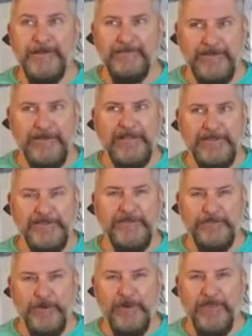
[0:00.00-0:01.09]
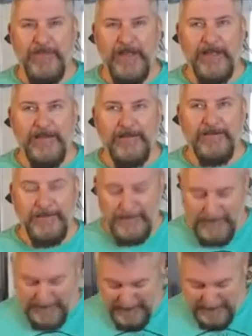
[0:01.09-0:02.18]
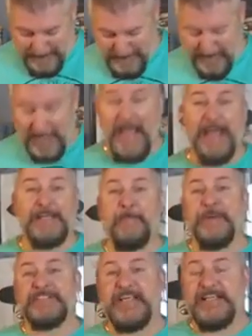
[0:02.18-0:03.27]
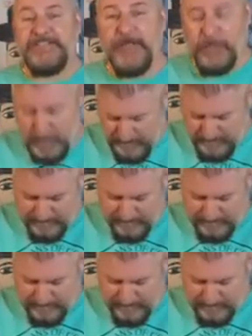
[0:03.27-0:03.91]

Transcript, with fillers: I feel like there's a fourth thing and a potato.